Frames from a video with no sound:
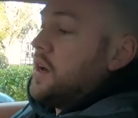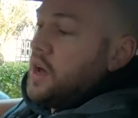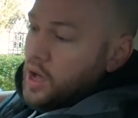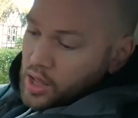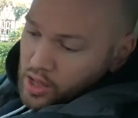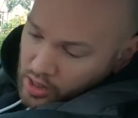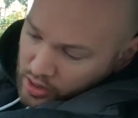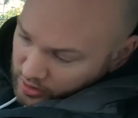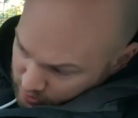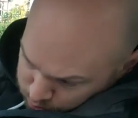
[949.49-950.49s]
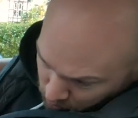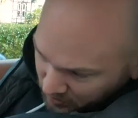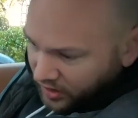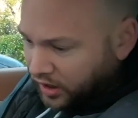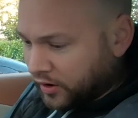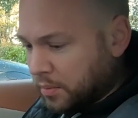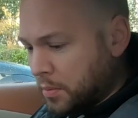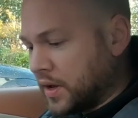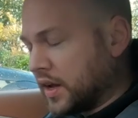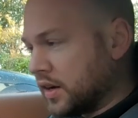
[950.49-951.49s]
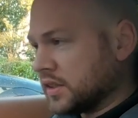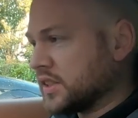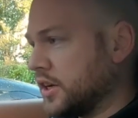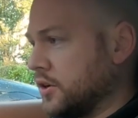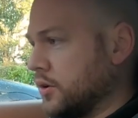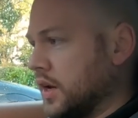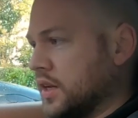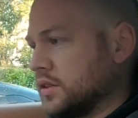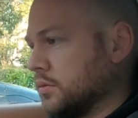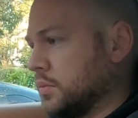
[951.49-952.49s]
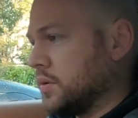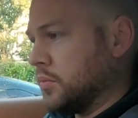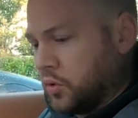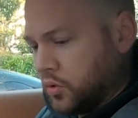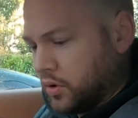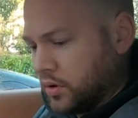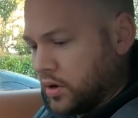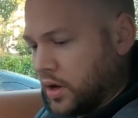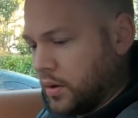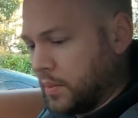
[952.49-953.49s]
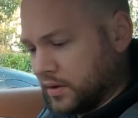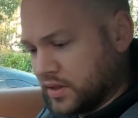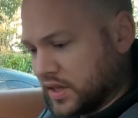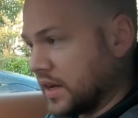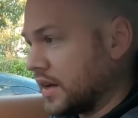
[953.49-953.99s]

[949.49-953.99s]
Let's warm the car up a bit and I'll tell you a little bit more about it.